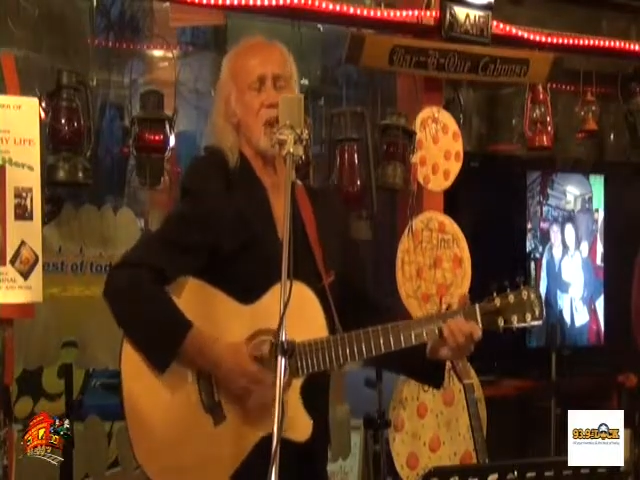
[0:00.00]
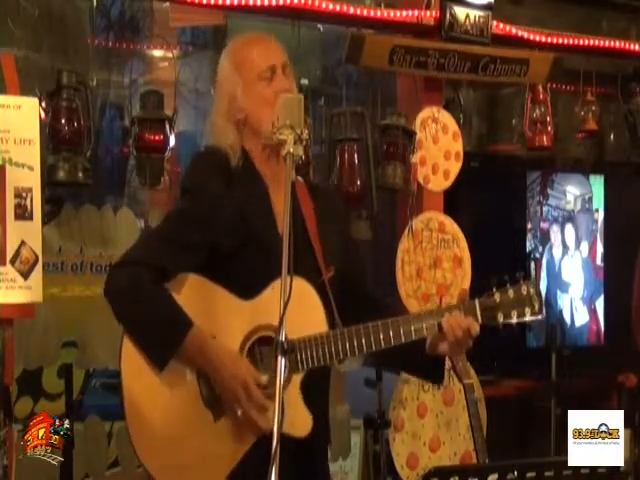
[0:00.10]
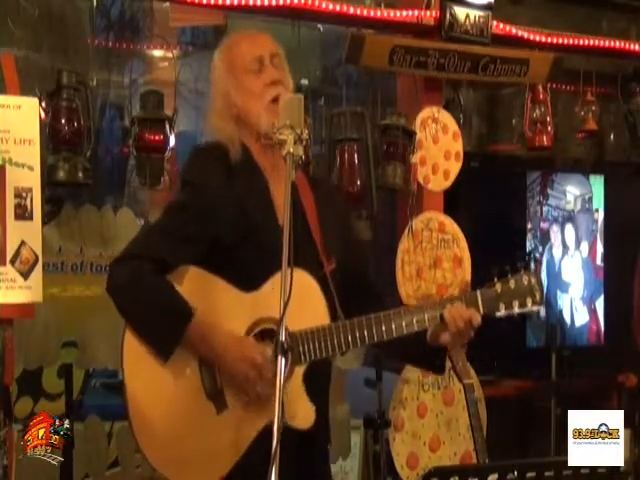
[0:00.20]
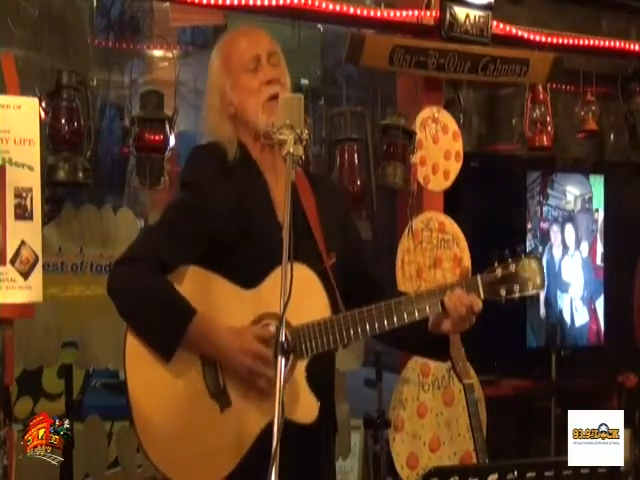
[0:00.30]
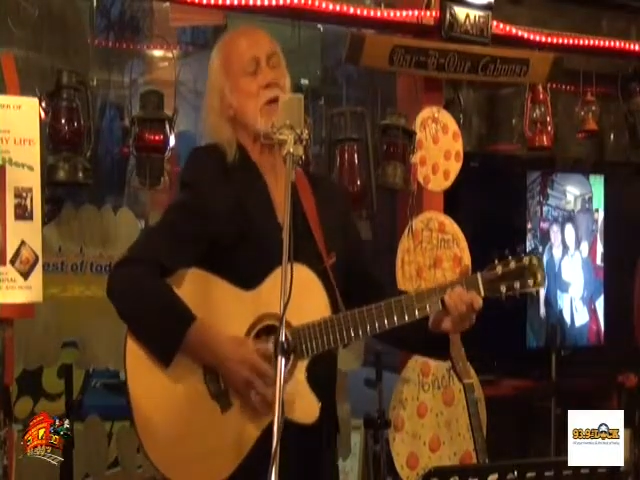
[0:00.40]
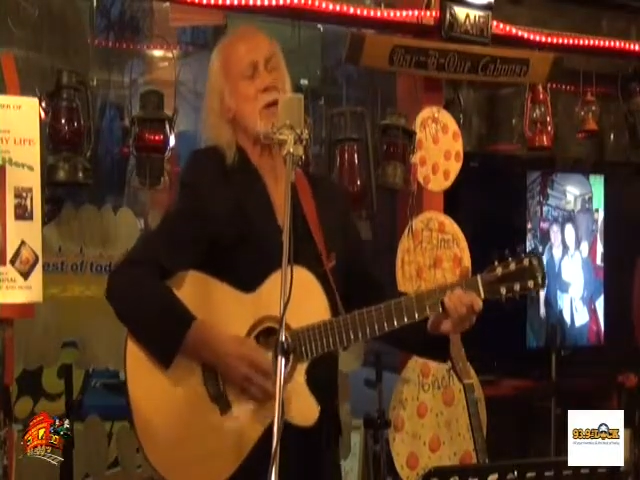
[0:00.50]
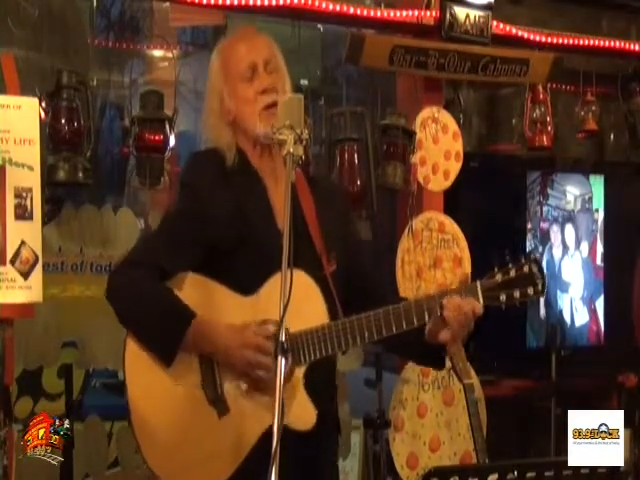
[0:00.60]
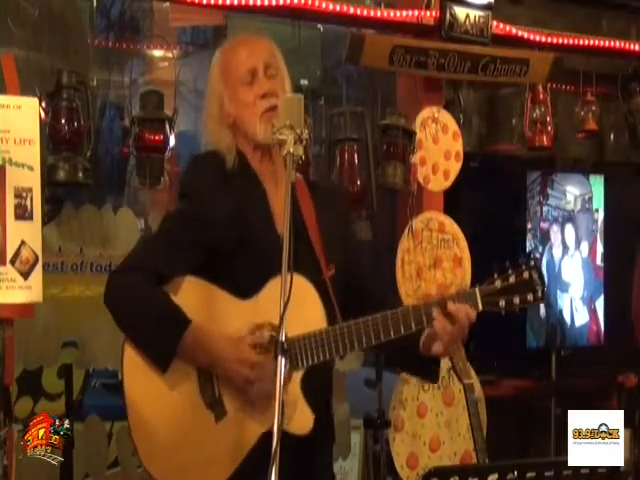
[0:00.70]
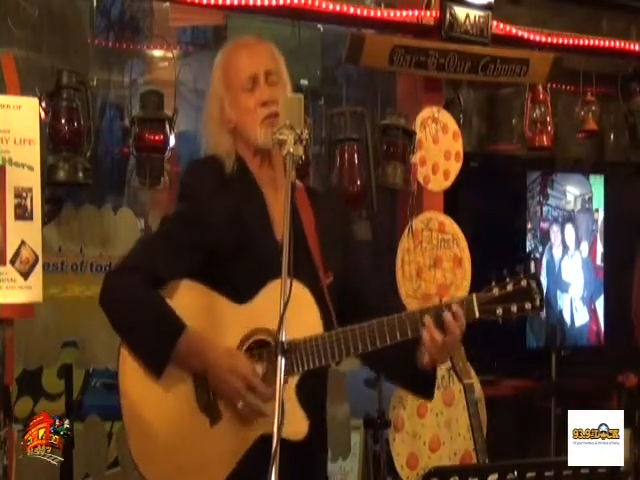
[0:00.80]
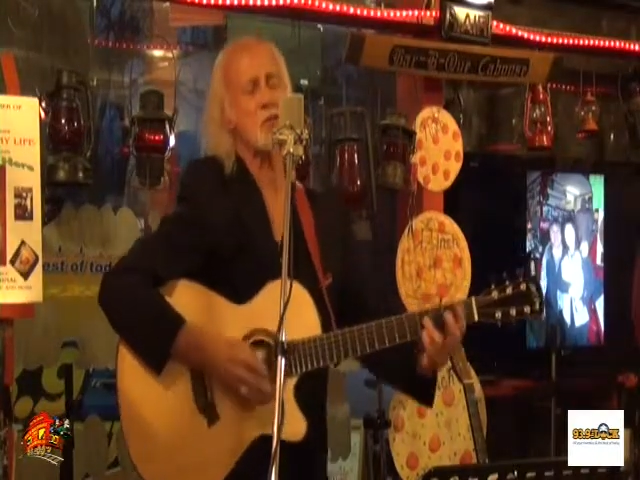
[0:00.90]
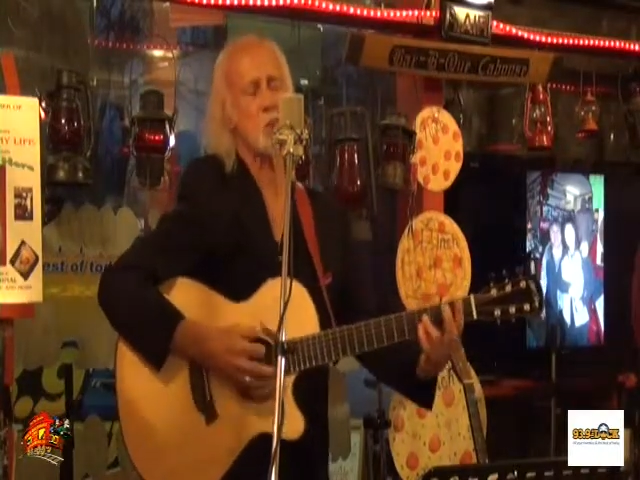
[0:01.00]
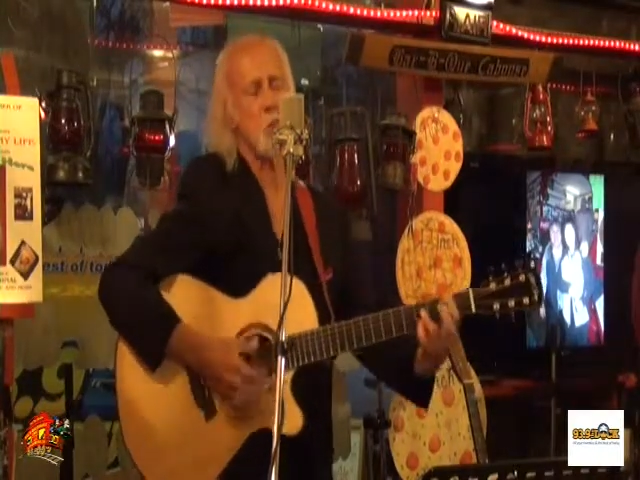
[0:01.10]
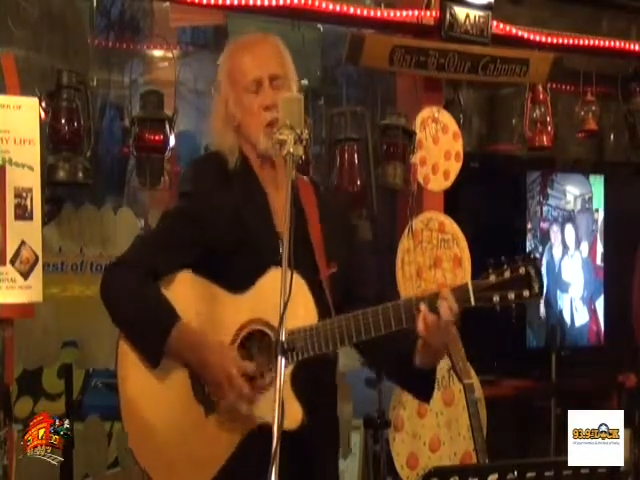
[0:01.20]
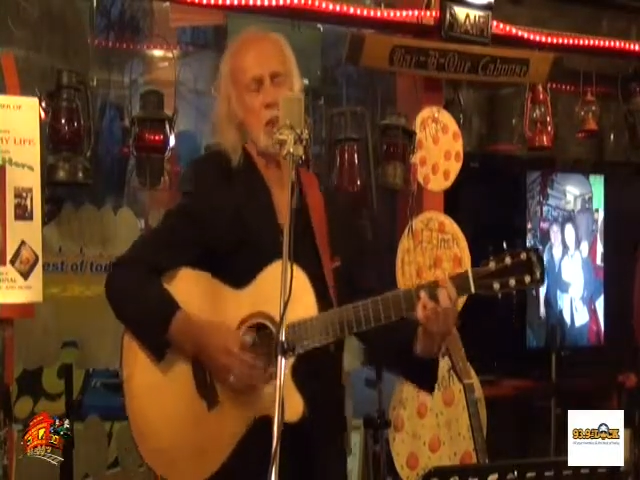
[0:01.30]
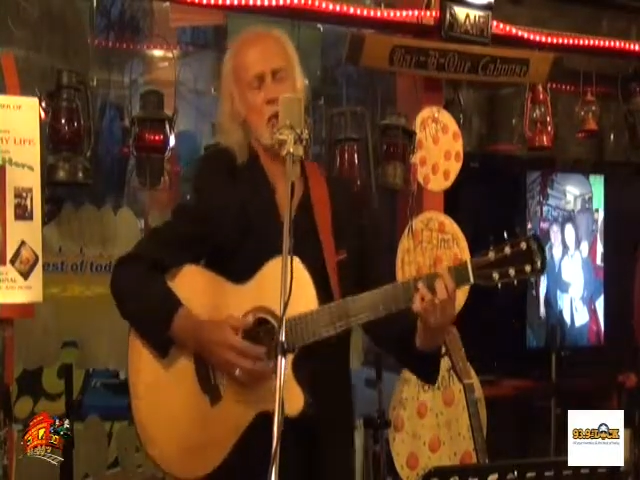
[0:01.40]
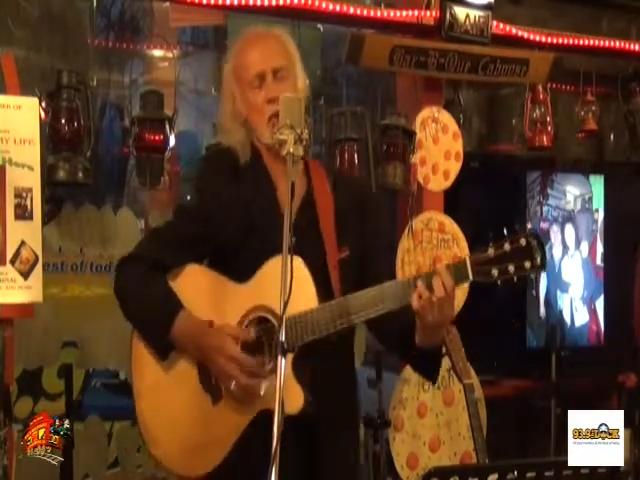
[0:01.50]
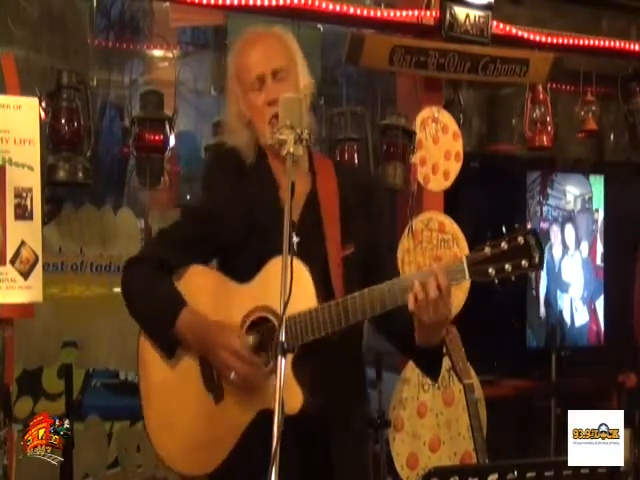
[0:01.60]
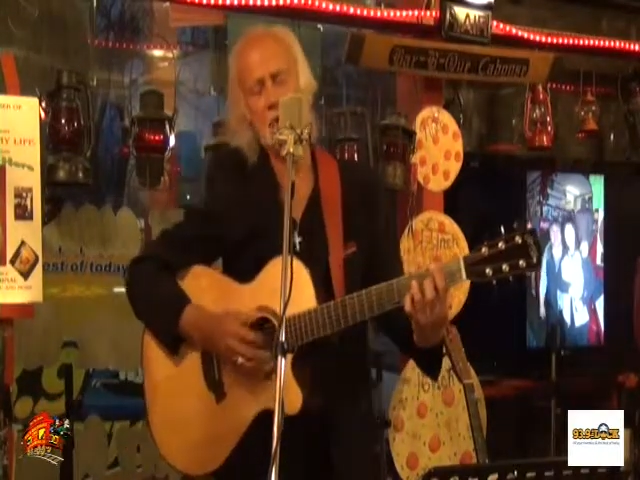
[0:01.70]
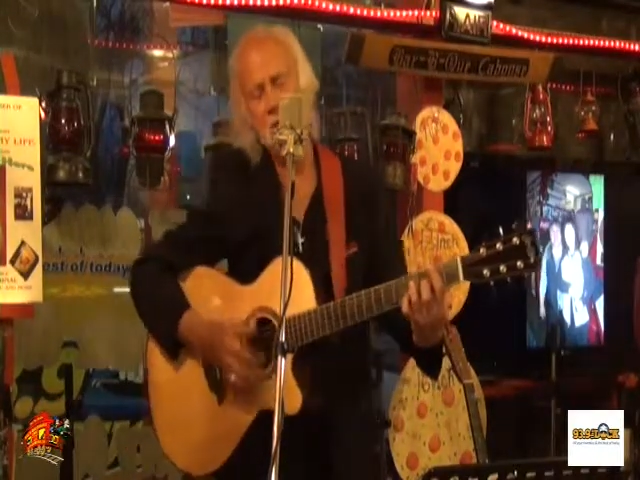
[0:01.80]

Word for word: saw her this way?